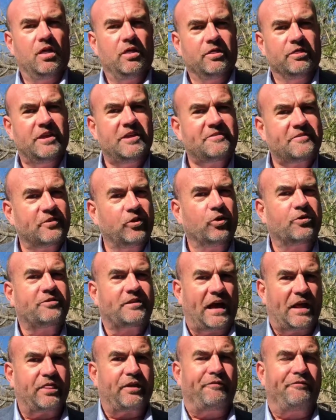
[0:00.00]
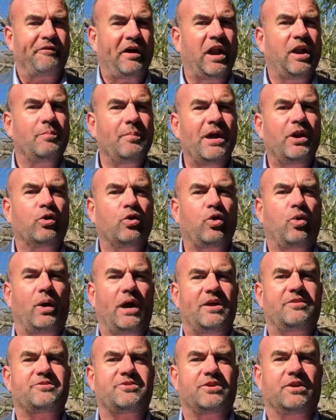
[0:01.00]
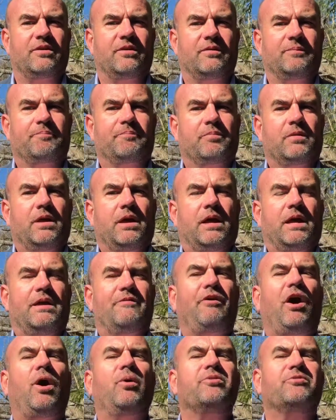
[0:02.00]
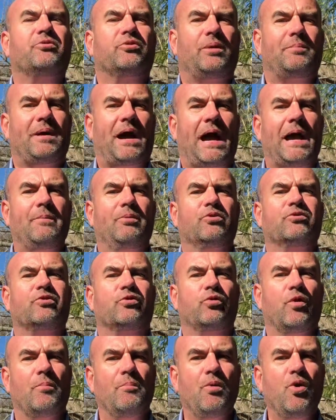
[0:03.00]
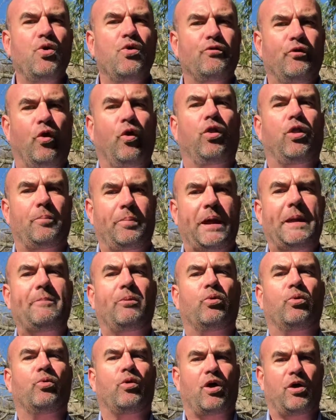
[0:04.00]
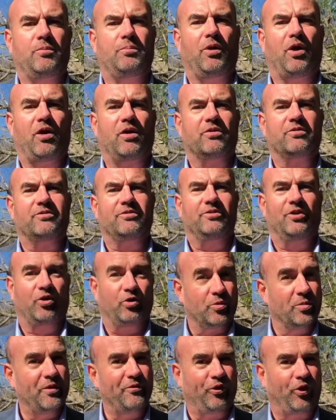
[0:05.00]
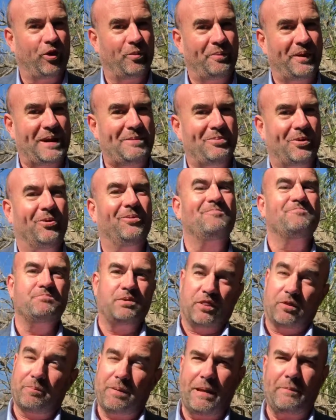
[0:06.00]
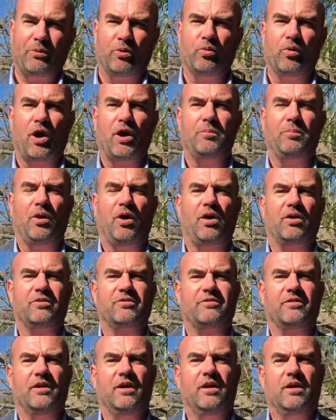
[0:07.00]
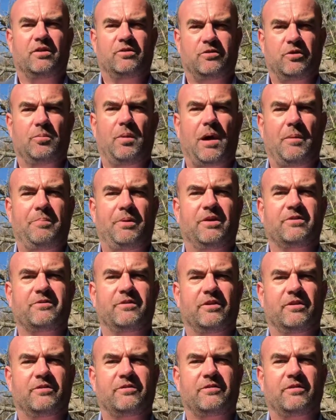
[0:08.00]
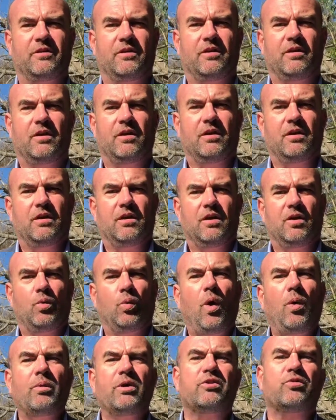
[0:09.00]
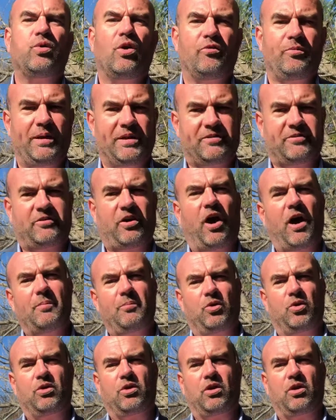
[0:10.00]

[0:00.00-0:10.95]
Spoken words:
This looks at the fundamental question: if I was able to remove all the people roadblocks, not remove all the people, but the people roadblocks to my business, what would 12 months' time look